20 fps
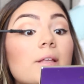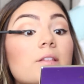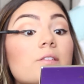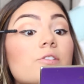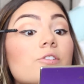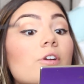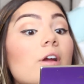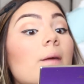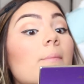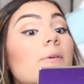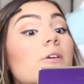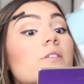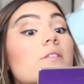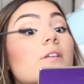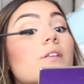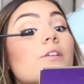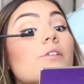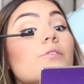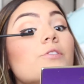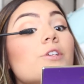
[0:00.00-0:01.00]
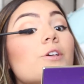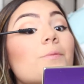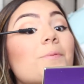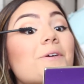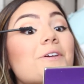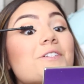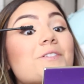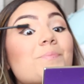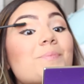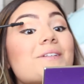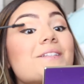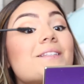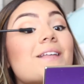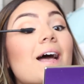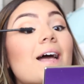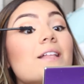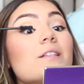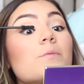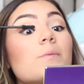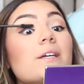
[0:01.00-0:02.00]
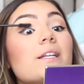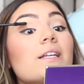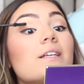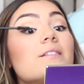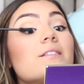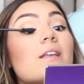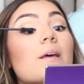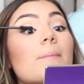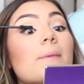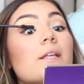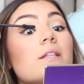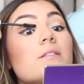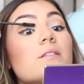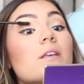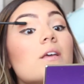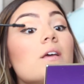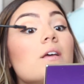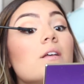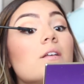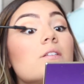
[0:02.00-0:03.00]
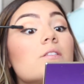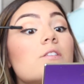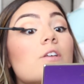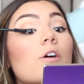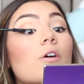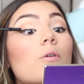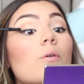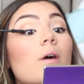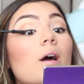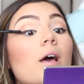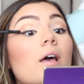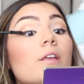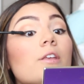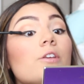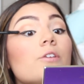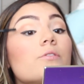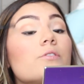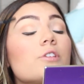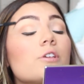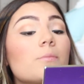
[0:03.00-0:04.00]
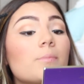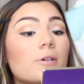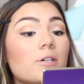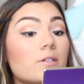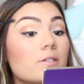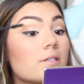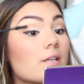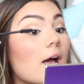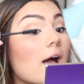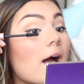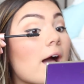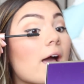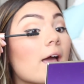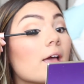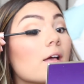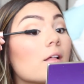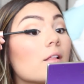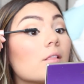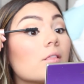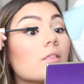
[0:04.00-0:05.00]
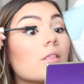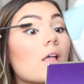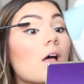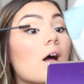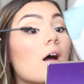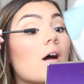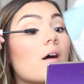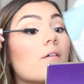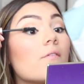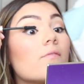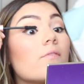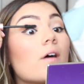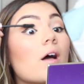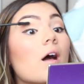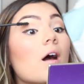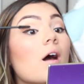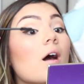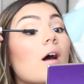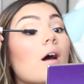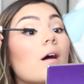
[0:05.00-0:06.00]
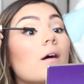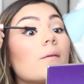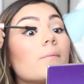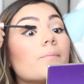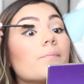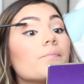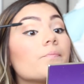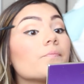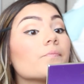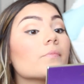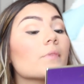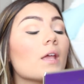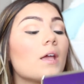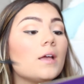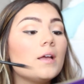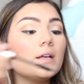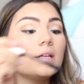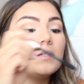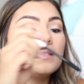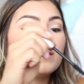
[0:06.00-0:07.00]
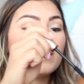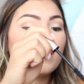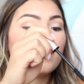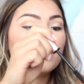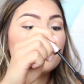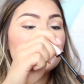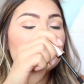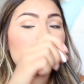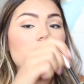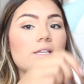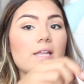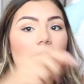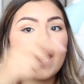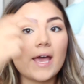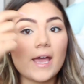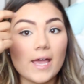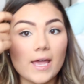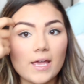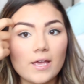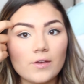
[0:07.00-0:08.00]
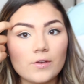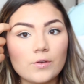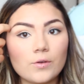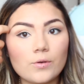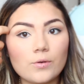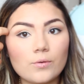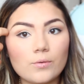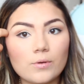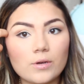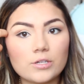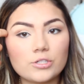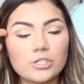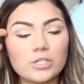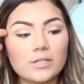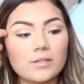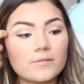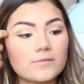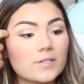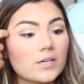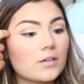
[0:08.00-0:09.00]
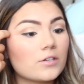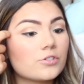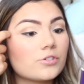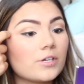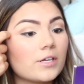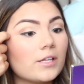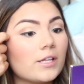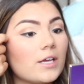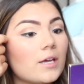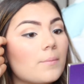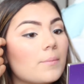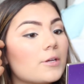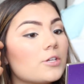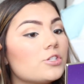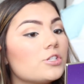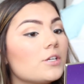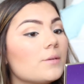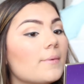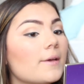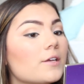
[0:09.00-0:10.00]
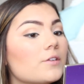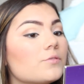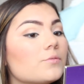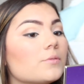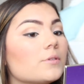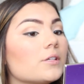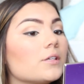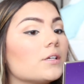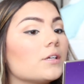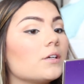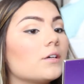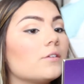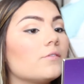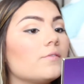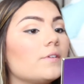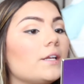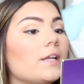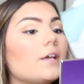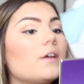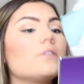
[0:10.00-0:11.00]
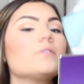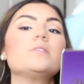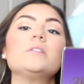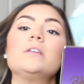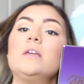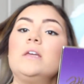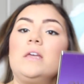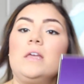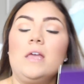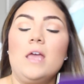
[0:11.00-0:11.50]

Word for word: Instagrammers and YouTubers besides Whitney Simmons. So YouTubers, I love um, Sarah's Day, who she lives in Australia, but she makes really good videos.